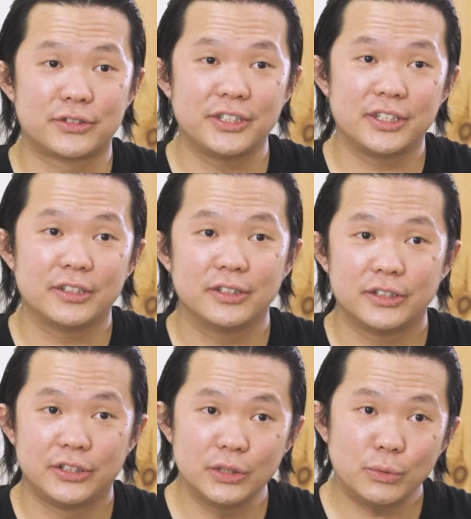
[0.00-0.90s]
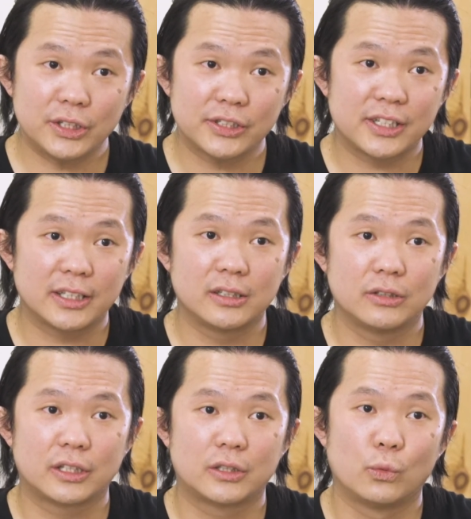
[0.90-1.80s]
see, you'll want your site to
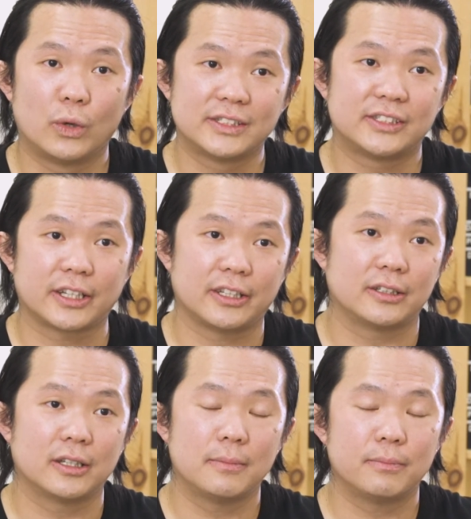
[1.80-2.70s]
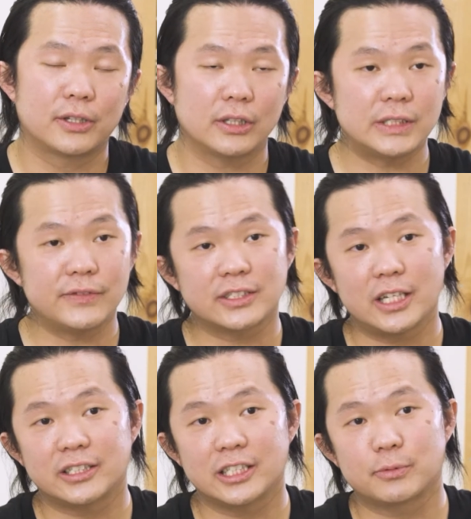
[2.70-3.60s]
load under 1 second. Because if a
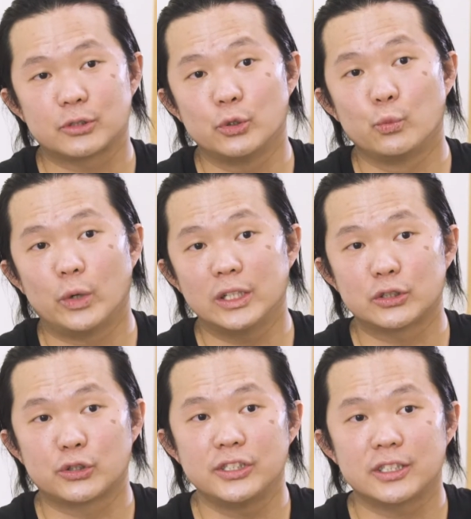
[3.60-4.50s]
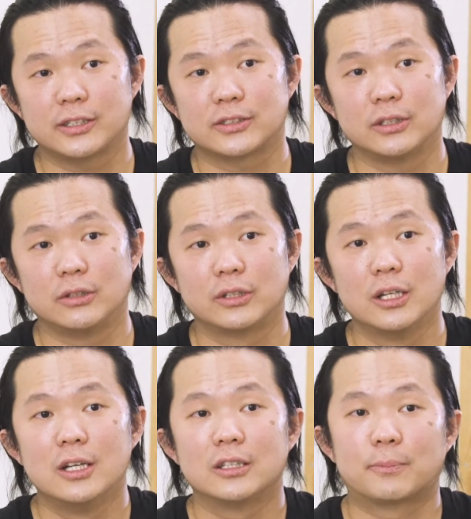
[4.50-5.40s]
site takes between 1 to 3 seconds to load,
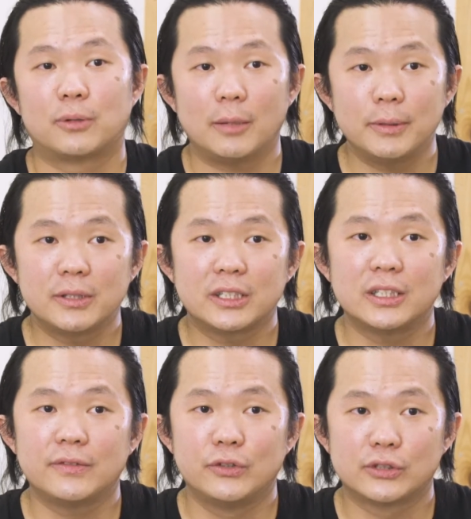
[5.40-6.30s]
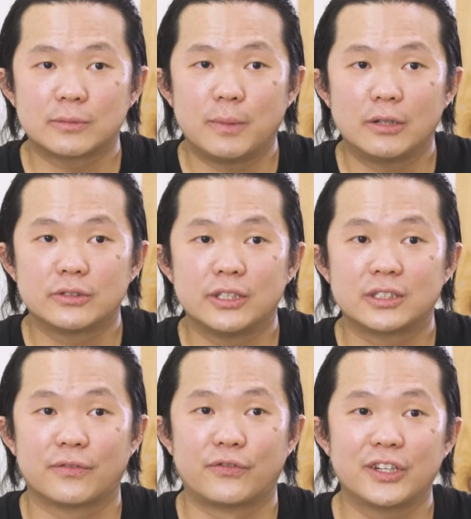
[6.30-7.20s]
the probability of users bouncing is
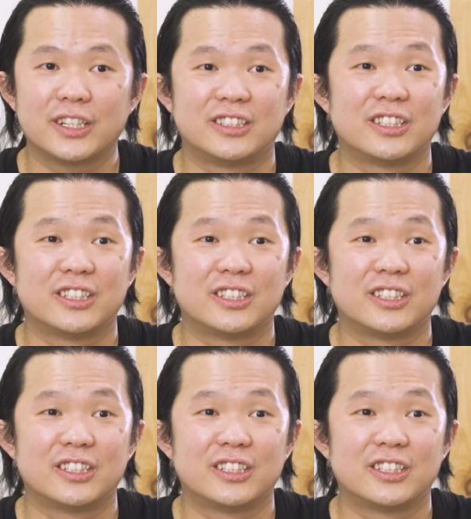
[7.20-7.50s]
a freaking